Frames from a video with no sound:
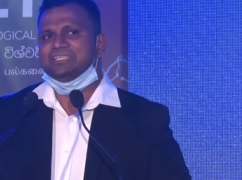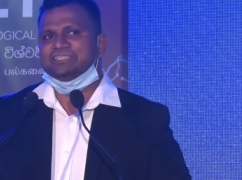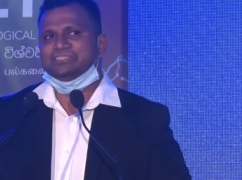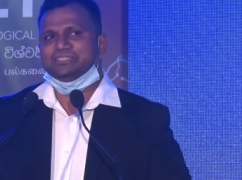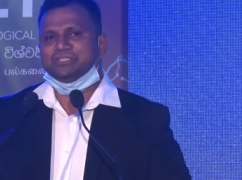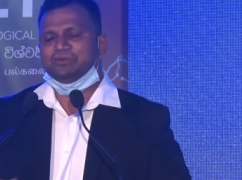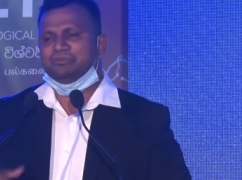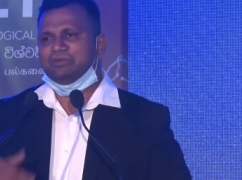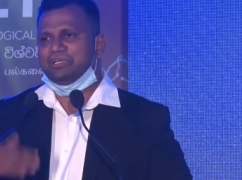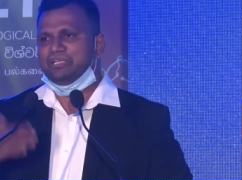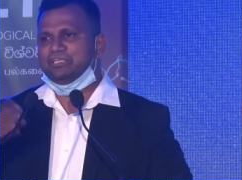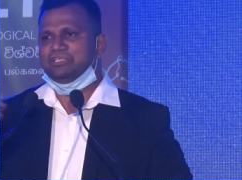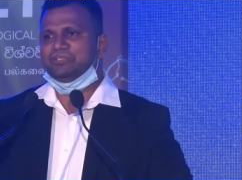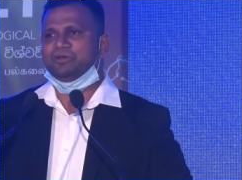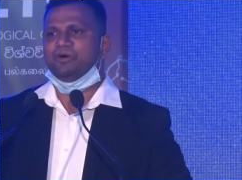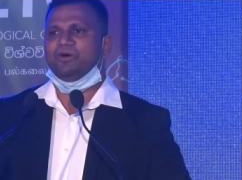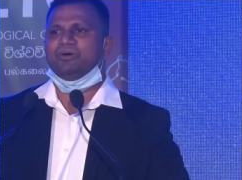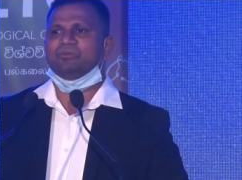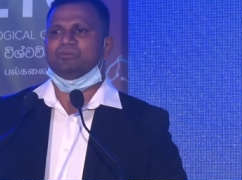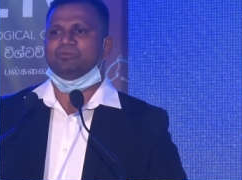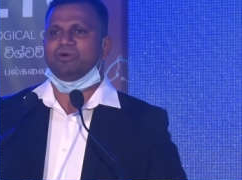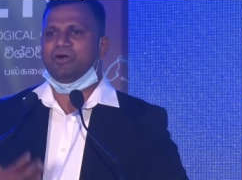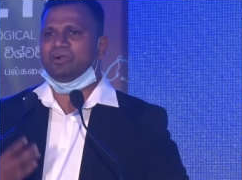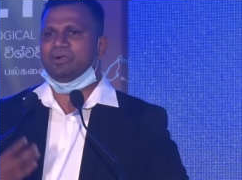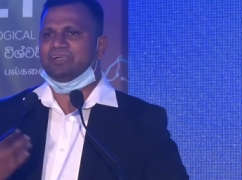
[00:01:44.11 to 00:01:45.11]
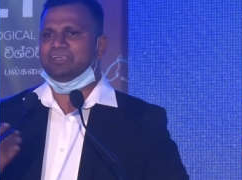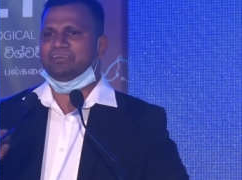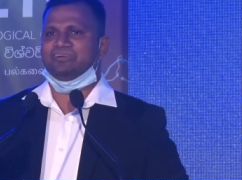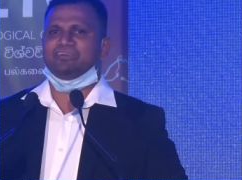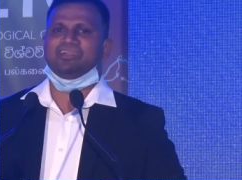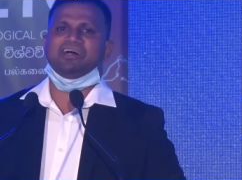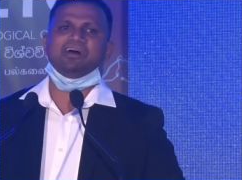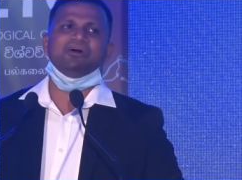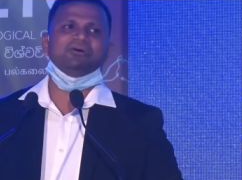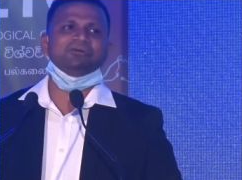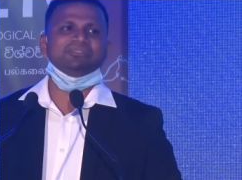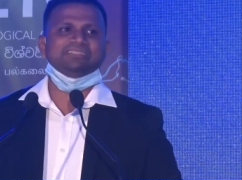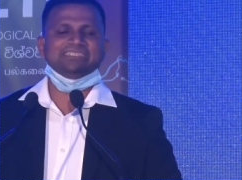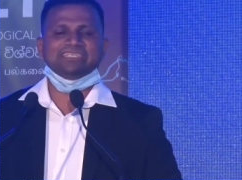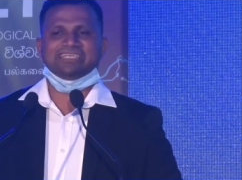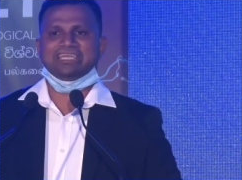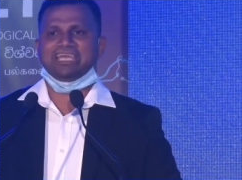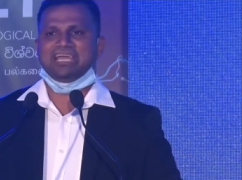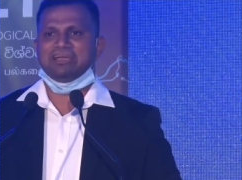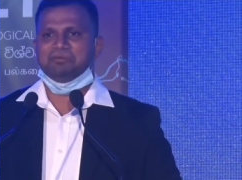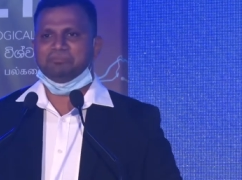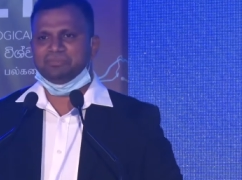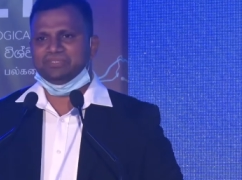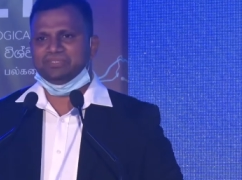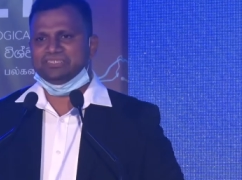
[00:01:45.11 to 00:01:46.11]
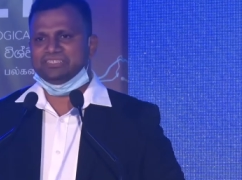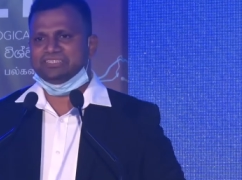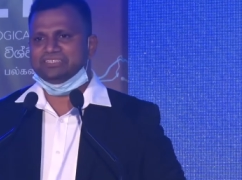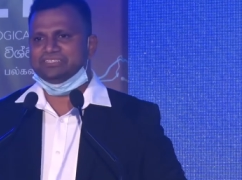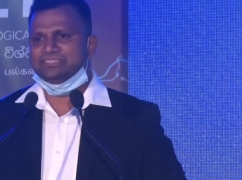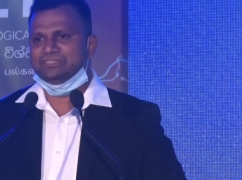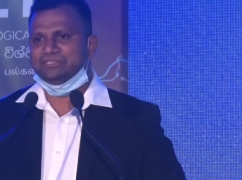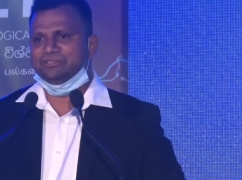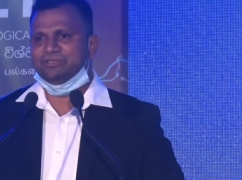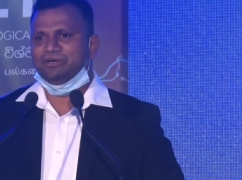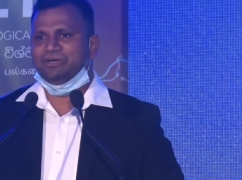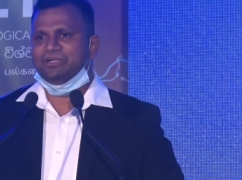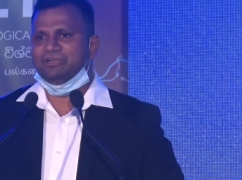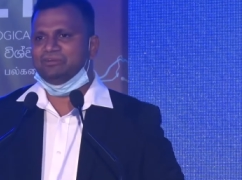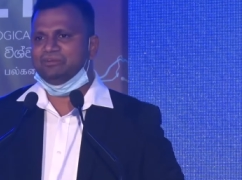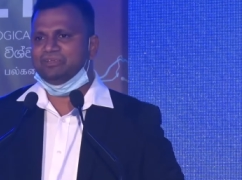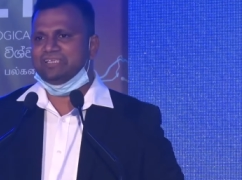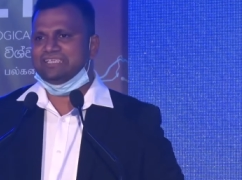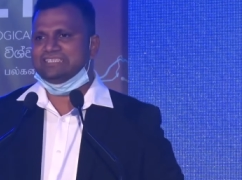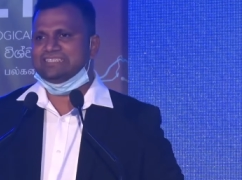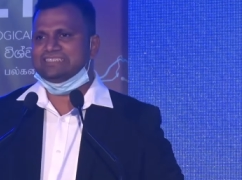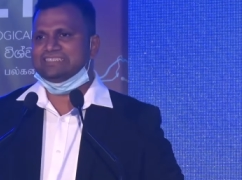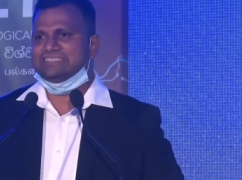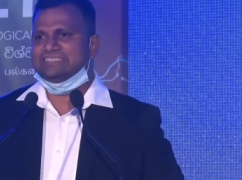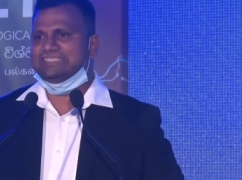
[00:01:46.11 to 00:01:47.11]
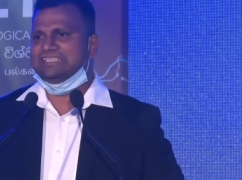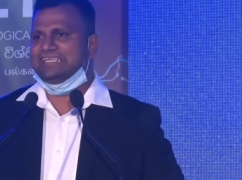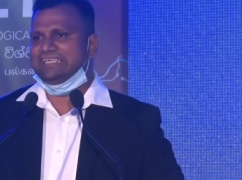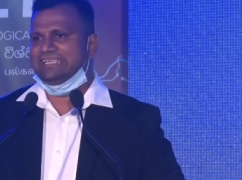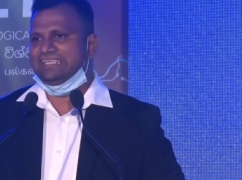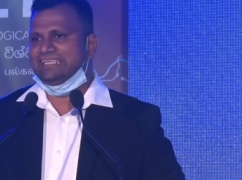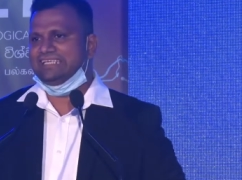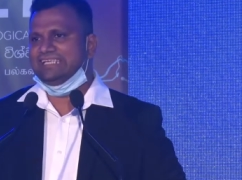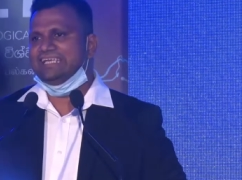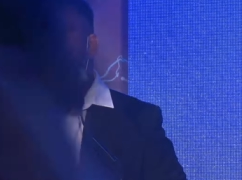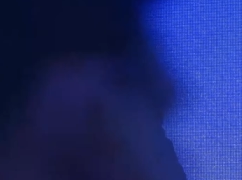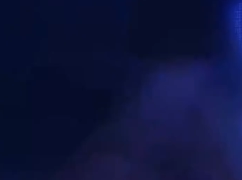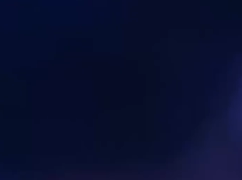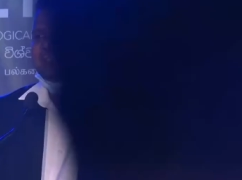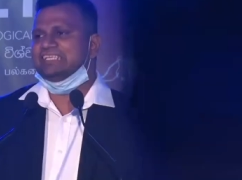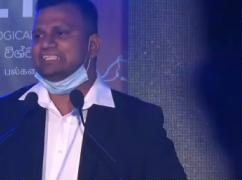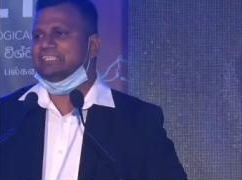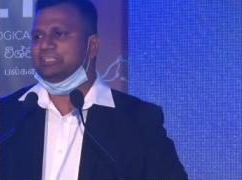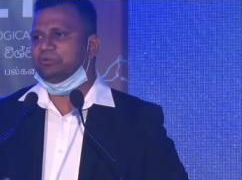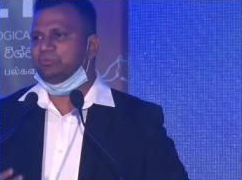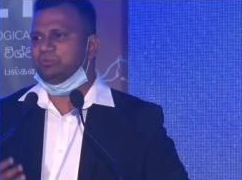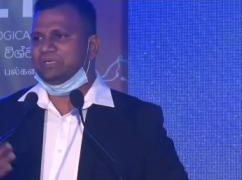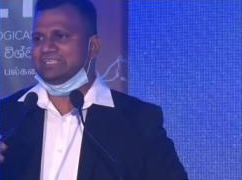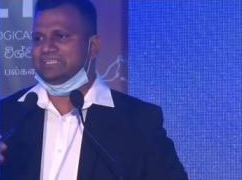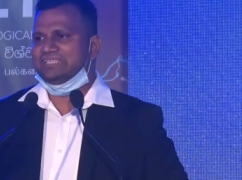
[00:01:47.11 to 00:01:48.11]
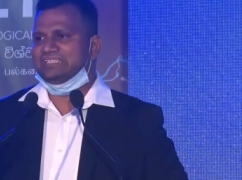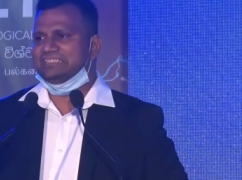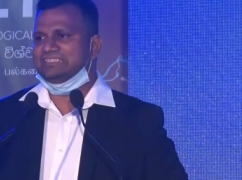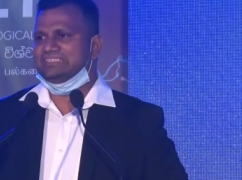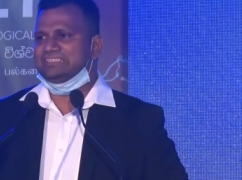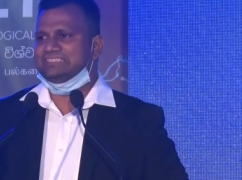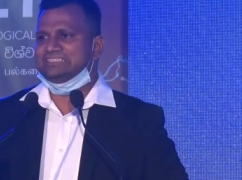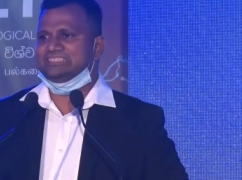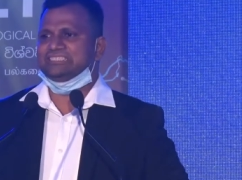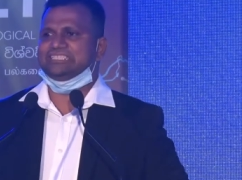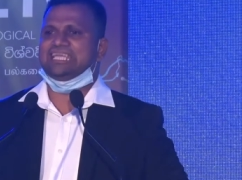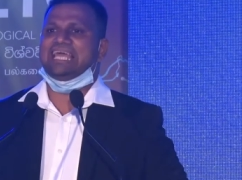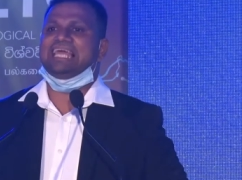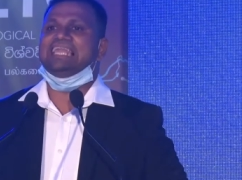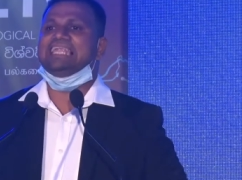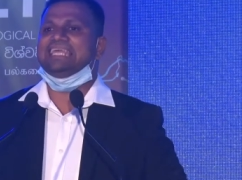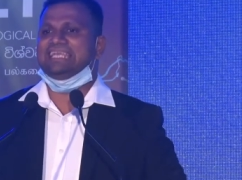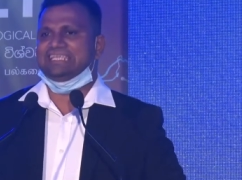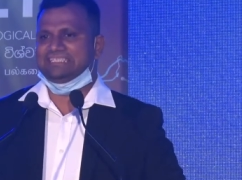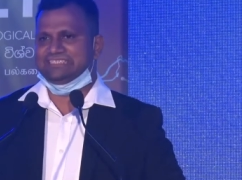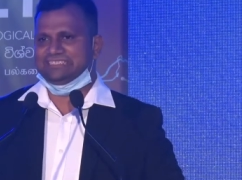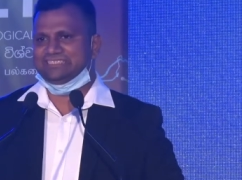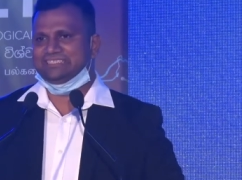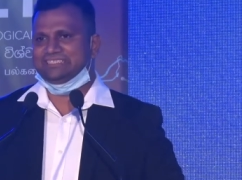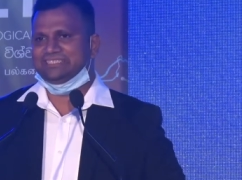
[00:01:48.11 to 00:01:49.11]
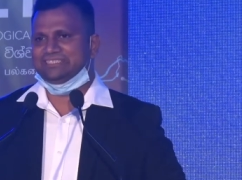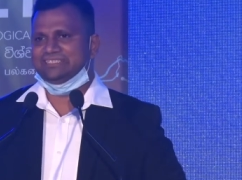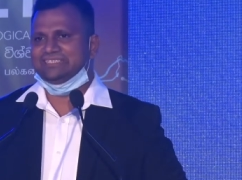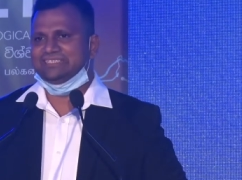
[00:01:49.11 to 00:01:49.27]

So when you walk around the campus, you always see the word challenge.